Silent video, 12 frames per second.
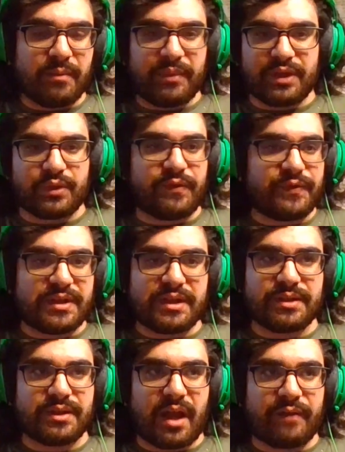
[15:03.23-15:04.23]
Because
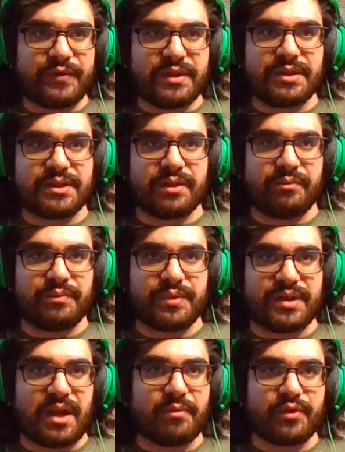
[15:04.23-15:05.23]
I've seen some
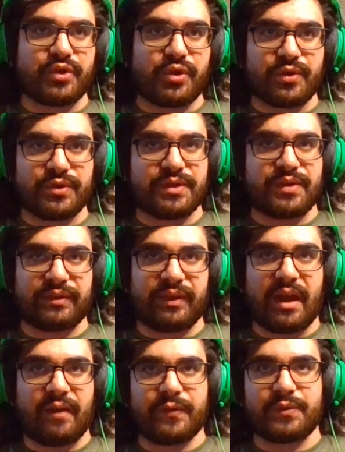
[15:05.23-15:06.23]
Sabres jerseys that they
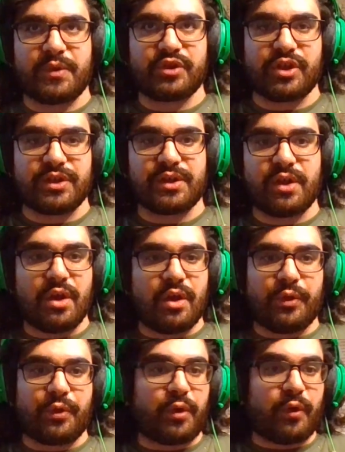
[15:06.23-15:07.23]
have as much as
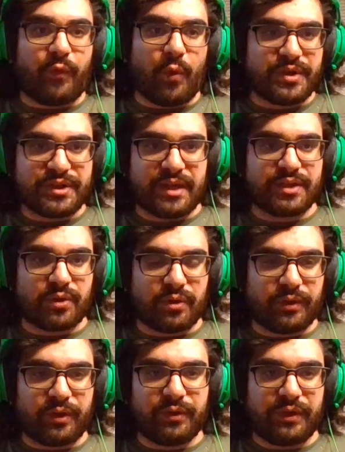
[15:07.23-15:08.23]
3 or 4 sets
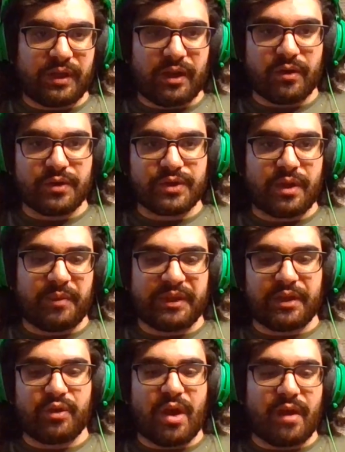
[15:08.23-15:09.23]
earlier in the years, but
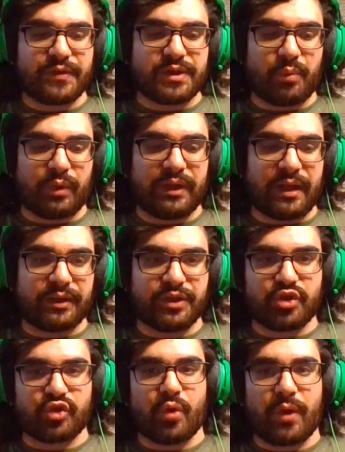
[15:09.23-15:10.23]
then you have someone like
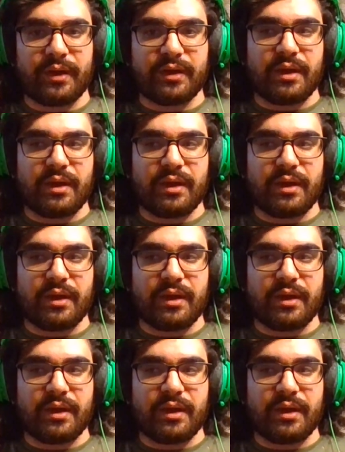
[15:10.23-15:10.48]
Detroit